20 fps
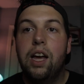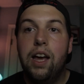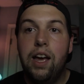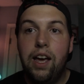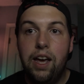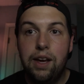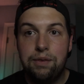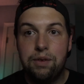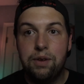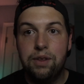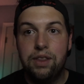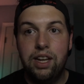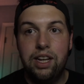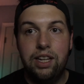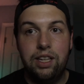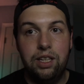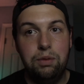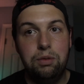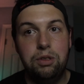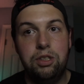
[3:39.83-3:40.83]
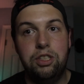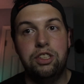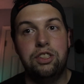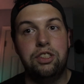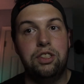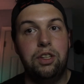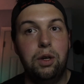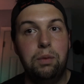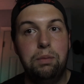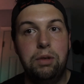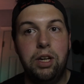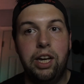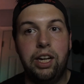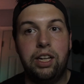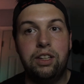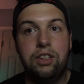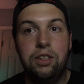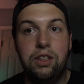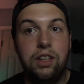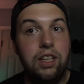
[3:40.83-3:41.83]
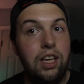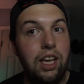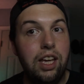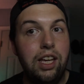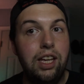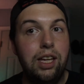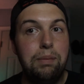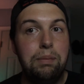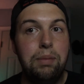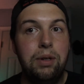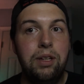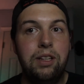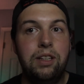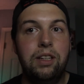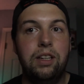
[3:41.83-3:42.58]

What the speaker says: After that, you would just go back to the app.